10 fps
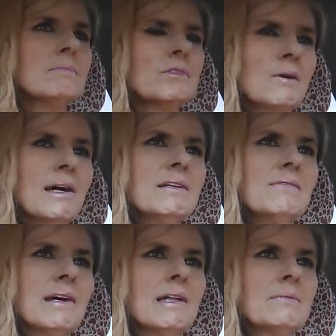So I
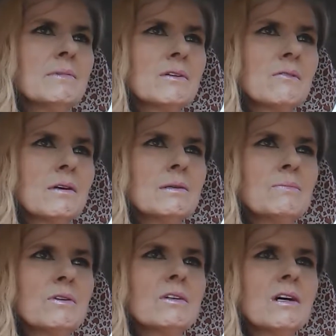developed the chronic
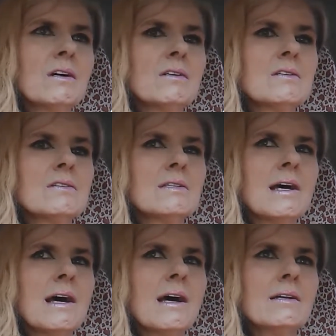bronchitis
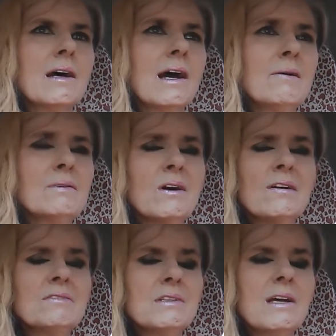that I would
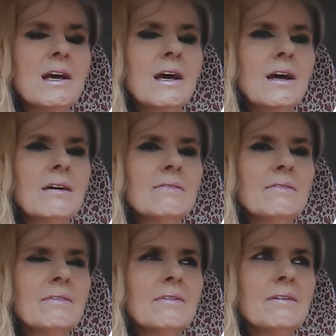often have
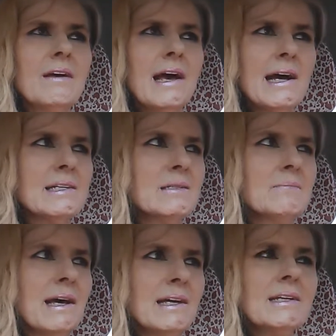
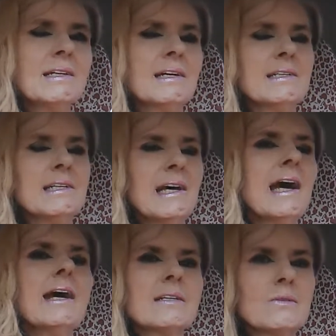asthmatic
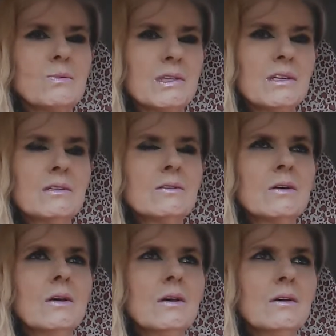attacks with it,
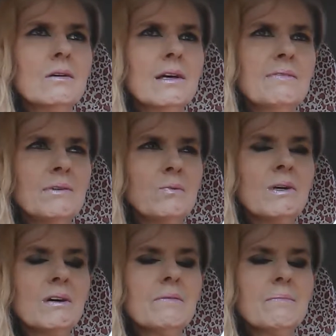if you
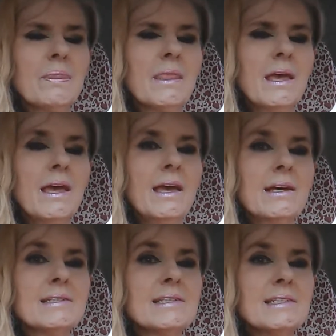will.
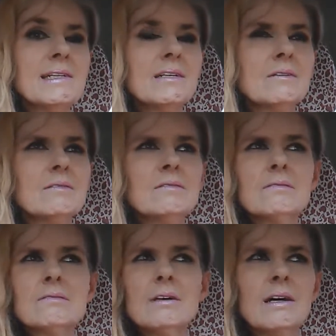And still,
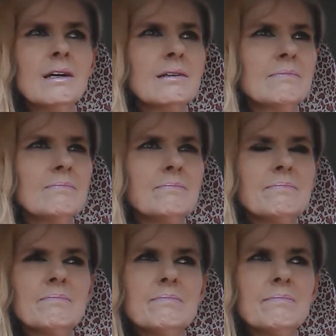
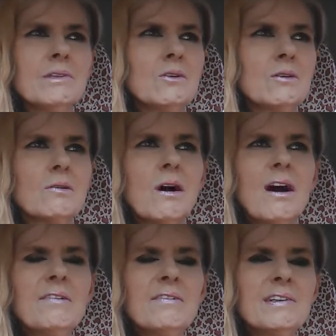you know,
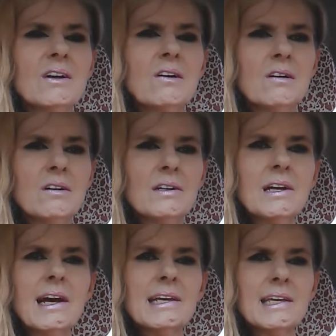off and on,
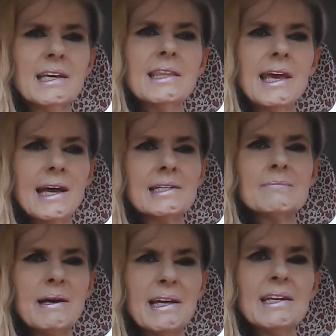I can get the
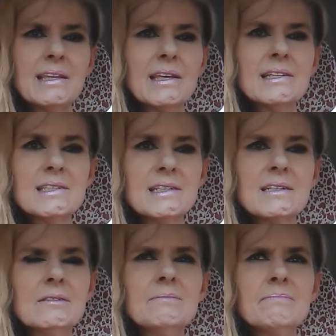asthmatic thing
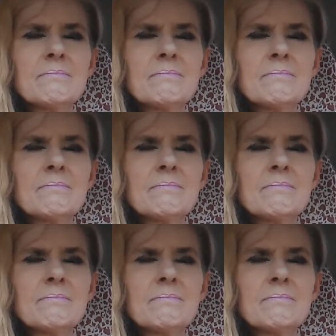still.